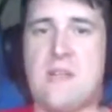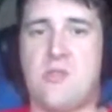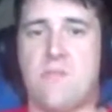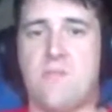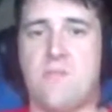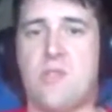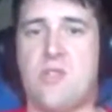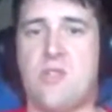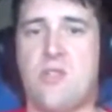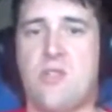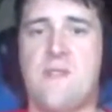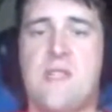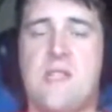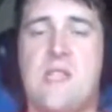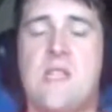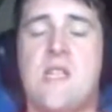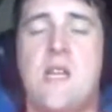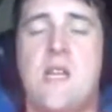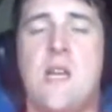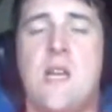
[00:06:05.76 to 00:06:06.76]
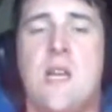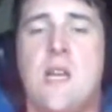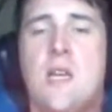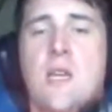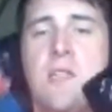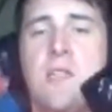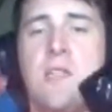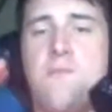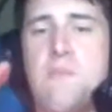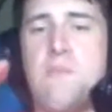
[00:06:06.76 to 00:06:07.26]
service,
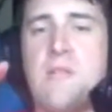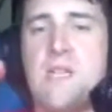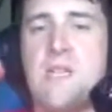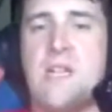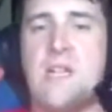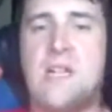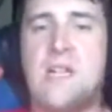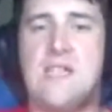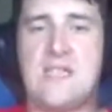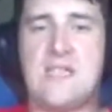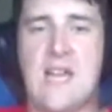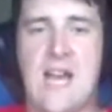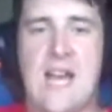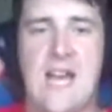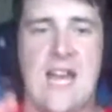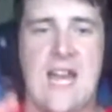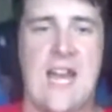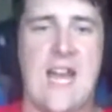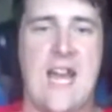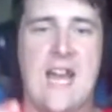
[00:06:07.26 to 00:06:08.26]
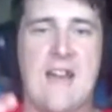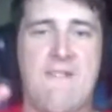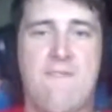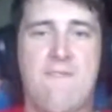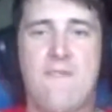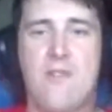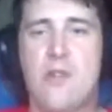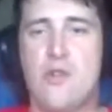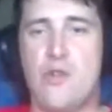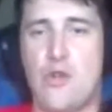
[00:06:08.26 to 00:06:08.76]
because I have
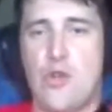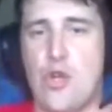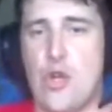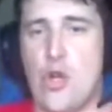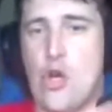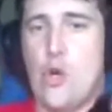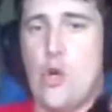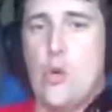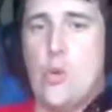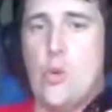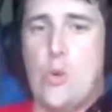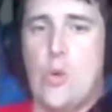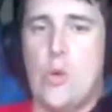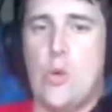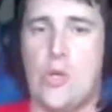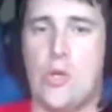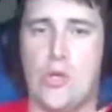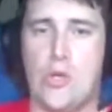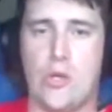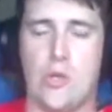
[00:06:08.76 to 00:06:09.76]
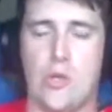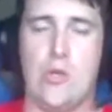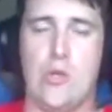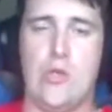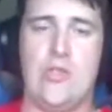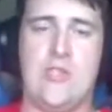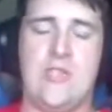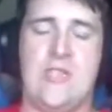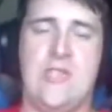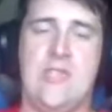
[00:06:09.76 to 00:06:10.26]
no good
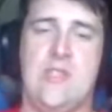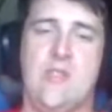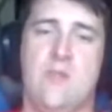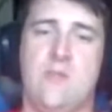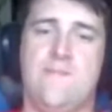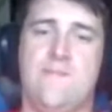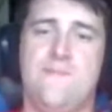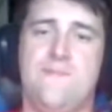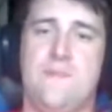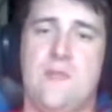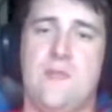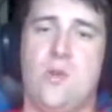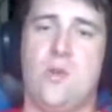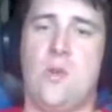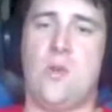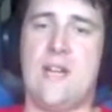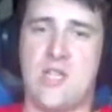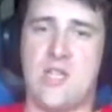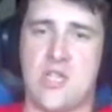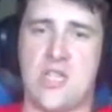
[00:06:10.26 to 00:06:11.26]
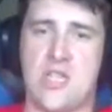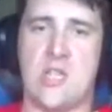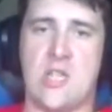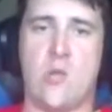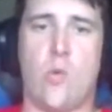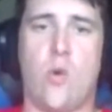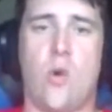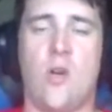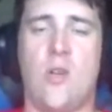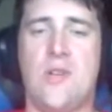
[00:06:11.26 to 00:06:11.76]
signal or HD
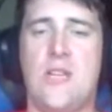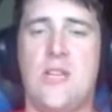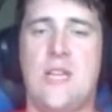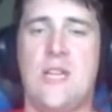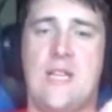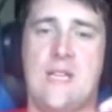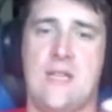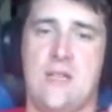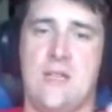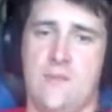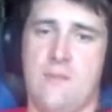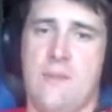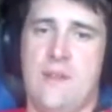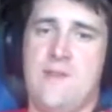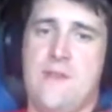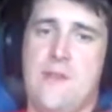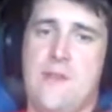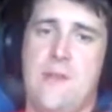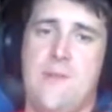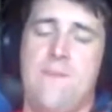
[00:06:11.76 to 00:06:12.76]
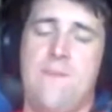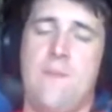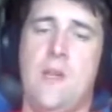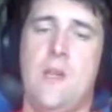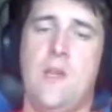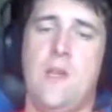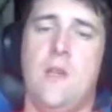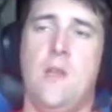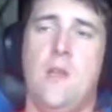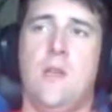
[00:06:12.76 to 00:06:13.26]
quality on my phone.
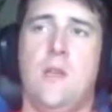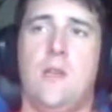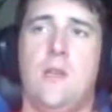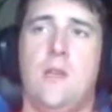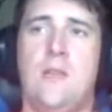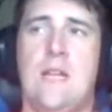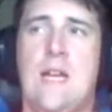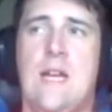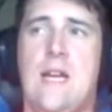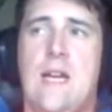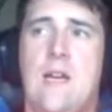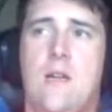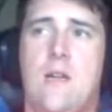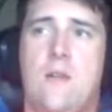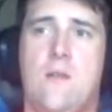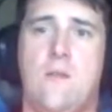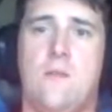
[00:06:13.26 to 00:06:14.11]
Now,